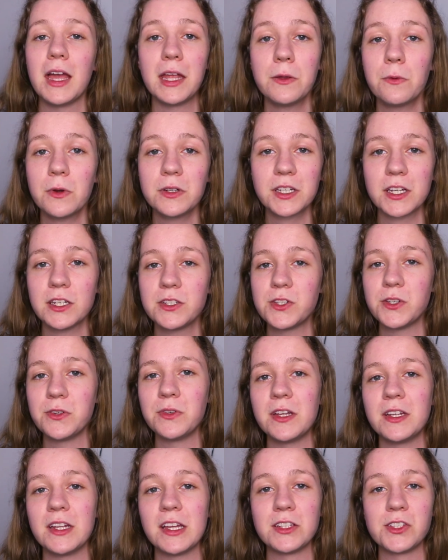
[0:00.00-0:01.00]
Anyone can tune
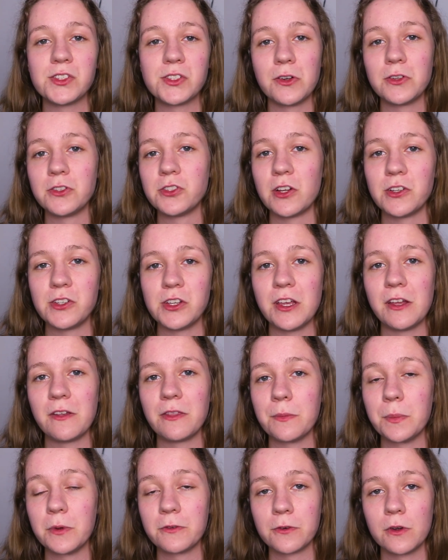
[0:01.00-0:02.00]
in and start judging
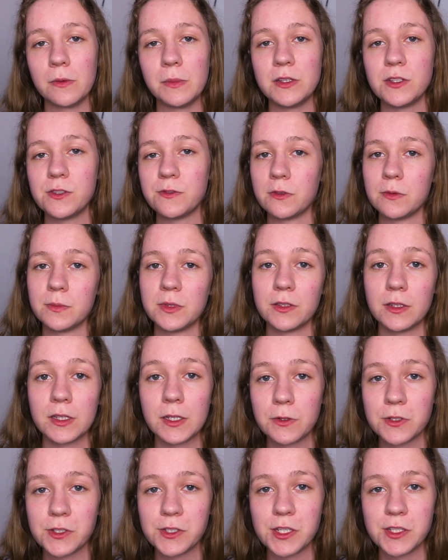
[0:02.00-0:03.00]
the performance from the
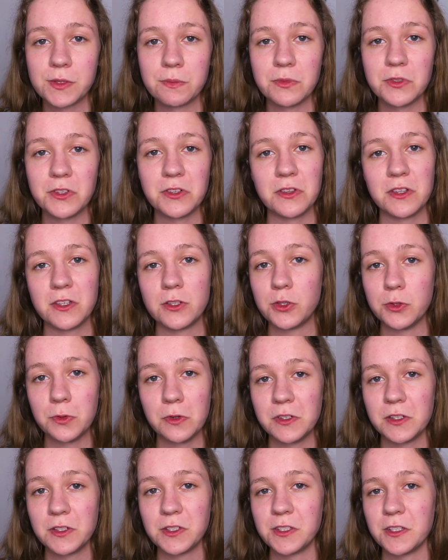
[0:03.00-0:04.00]
lyricism to the
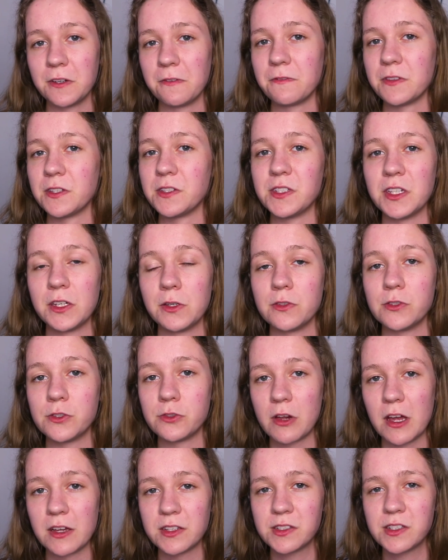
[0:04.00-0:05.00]
shortness of the singer's
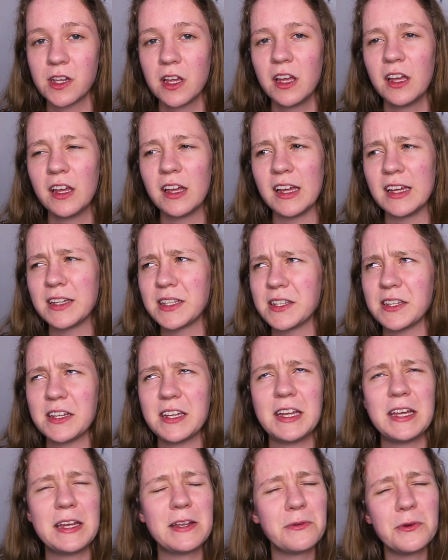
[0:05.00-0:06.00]
dress, and
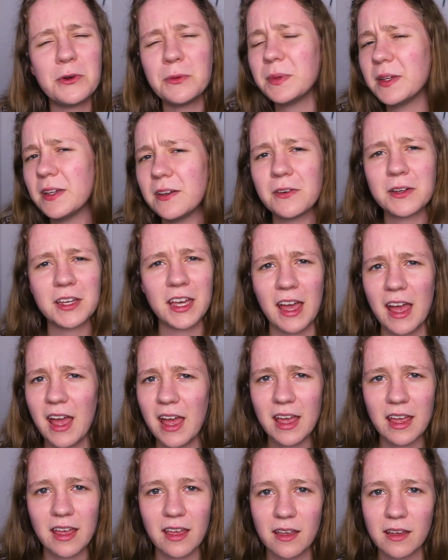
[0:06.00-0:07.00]
it will be
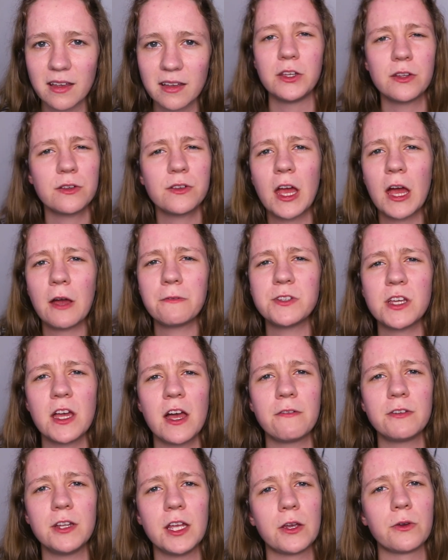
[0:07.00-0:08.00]
okay. You don't have to
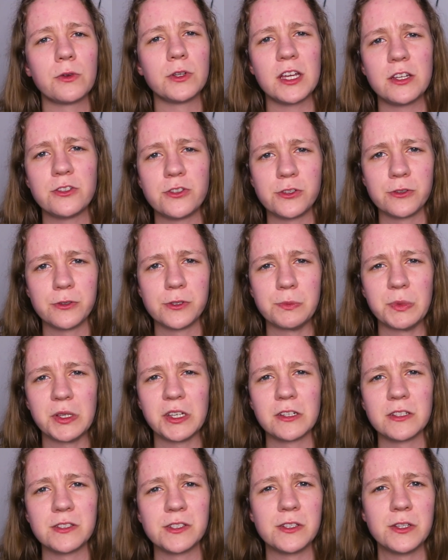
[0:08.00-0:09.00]
have any credentials
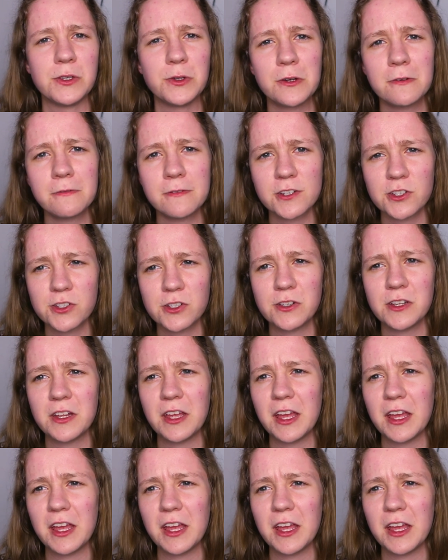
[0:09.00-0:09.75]
because in Eurovision,